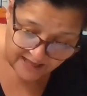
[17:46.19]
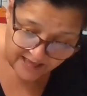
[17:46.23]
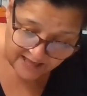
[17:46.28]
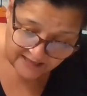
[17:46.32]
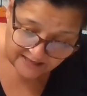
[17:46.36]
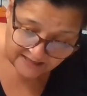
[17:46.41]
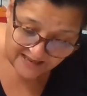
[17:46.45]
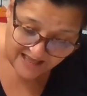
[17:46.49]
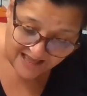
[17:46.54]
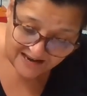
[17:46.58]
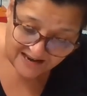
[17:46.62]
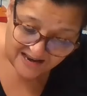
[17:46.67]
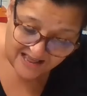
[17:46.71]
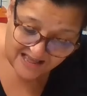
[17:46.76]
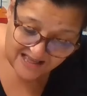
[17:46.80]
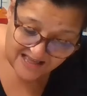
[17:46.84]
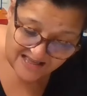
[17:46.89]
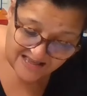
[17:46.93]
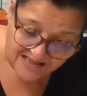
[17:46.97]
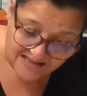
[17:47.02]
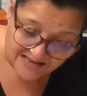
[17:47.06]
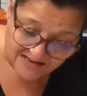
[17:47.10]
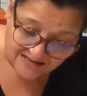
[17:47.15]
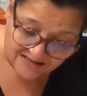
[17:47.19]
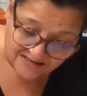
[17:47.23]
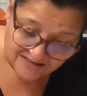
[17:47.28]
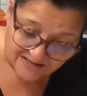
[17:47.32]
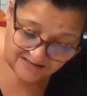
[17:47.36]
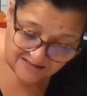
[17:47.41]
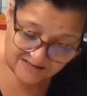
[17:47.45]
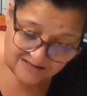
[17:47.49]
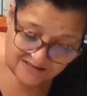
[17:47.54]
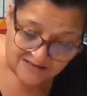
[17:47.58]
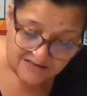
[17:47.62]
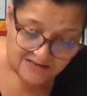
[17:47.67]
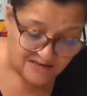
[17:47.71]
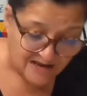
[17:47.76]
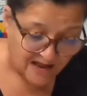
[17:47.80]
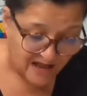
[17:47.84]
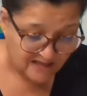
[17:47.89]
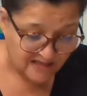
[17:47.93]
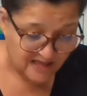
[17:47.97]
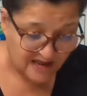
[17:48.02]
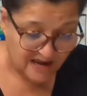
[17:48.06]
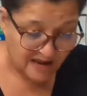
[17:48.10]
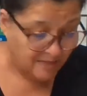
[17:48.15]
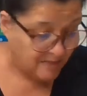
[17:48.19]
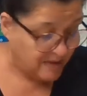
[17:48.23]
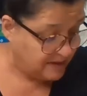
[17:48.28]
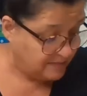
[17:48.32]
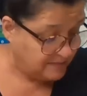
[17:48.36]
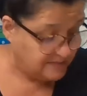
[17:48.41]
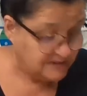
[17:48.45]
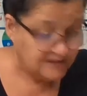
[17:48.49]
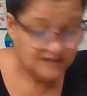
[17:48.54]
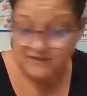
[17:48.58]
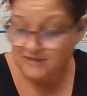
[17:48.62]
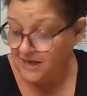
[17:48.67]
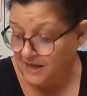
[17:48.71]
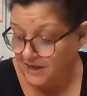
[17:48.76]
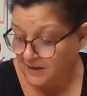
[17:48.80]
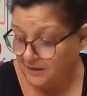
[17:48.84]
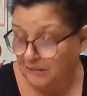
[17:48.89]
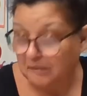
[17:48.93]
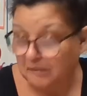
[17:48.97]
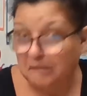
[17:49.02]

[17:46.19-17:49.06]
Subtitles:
and that, not that I made a mistake.